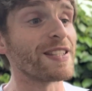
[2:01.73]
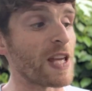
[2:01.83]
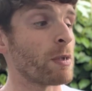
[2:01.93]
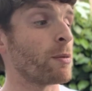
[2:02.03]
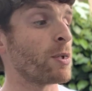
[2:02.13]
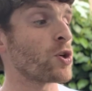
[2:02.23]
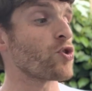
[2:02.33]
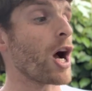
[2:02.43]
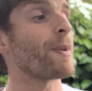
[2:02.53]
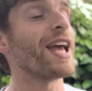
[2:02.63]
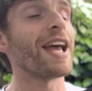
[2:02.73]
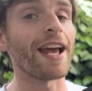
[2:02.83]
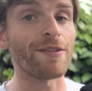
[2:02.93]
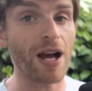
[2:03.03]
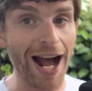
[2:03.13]
10 millimeter drop
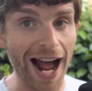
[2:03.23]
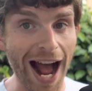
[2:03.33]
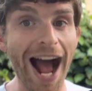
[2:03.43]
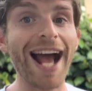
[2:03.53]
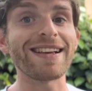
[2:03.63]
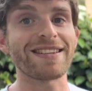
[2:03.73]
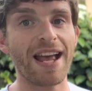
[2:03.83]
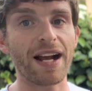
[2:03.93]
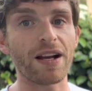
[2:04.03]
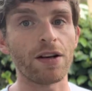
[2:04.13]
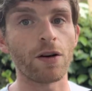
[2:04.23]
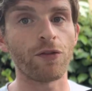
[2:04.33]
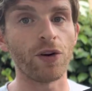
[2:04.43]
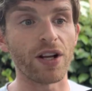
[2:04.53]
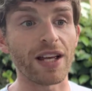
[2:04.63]
and high stack under the
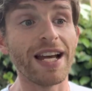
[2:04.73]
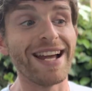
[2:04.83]
foot.